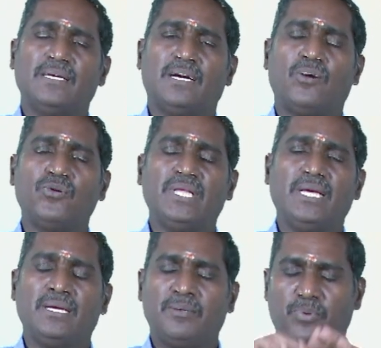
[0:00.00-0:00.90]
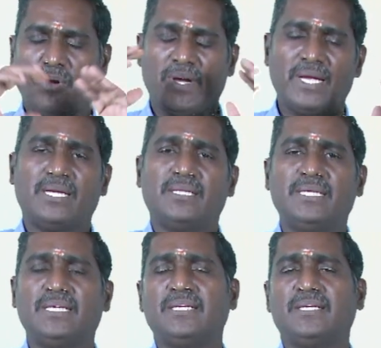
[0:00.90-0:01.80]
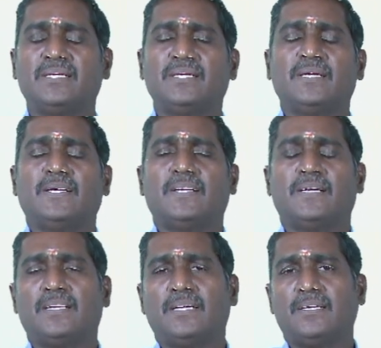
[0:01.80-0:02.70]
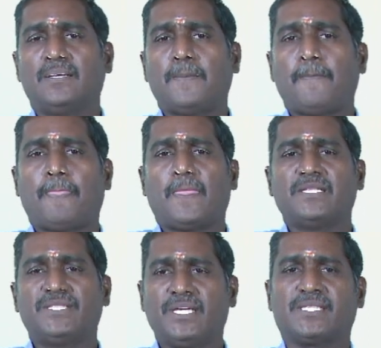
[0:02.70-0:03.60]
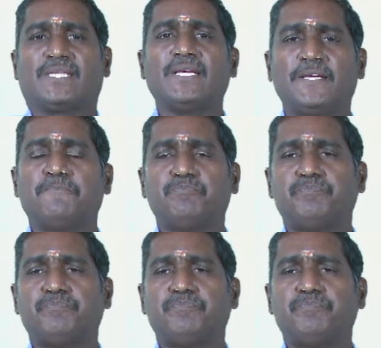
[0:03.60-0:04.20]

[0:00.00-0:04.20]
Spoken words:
How do they provide the GST,